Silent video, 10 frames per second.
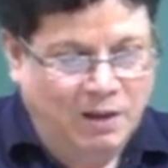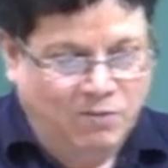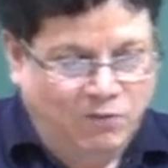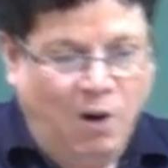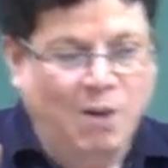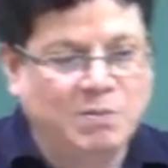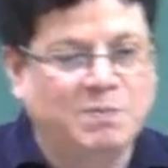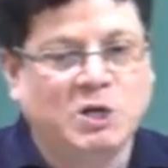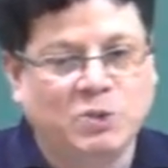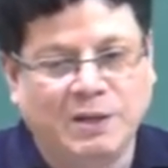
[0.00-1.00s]
formed
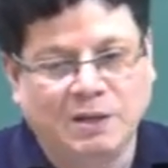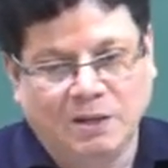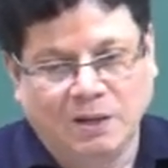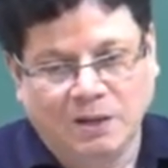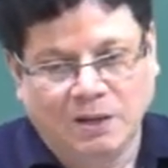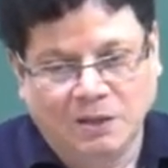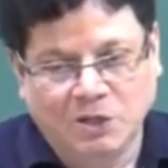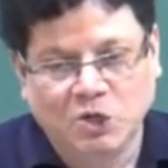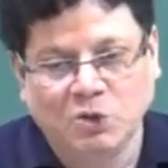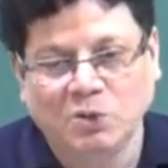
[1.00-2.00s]
between
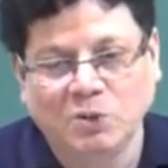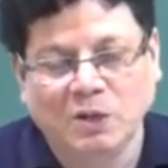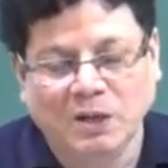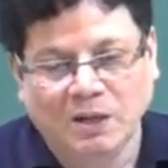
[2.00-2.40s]
two